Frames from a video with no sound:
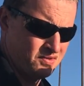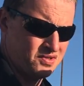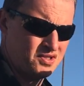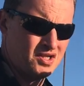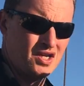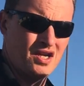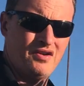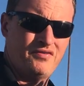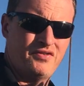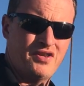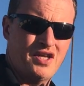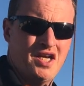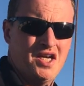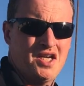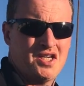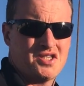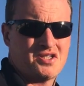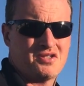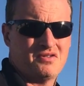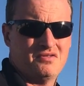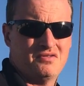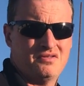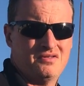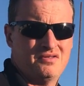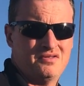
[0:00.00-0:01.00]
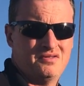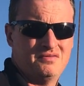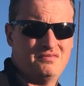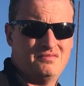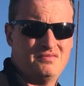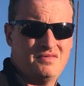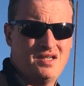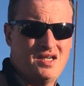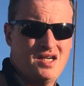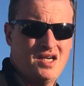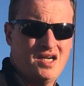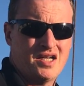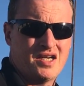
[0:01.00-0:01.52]
save the hassle and
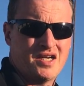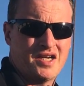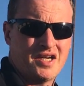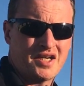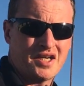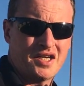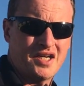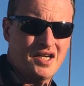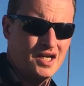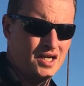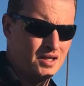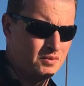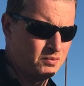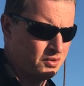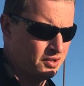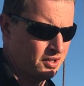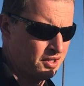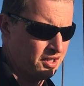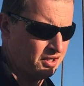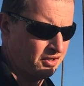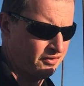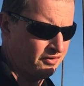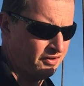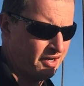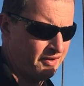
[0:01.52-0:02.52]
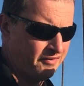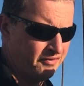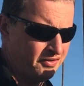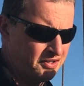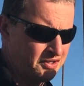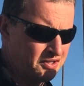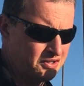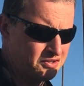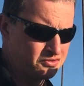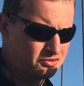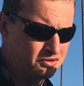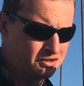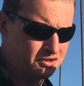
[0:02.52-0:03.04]
heartache and hard work of having
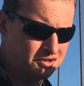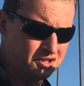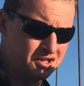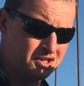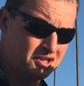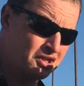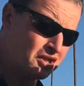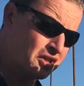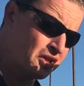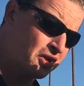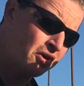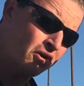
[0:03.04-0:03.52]
to drill into the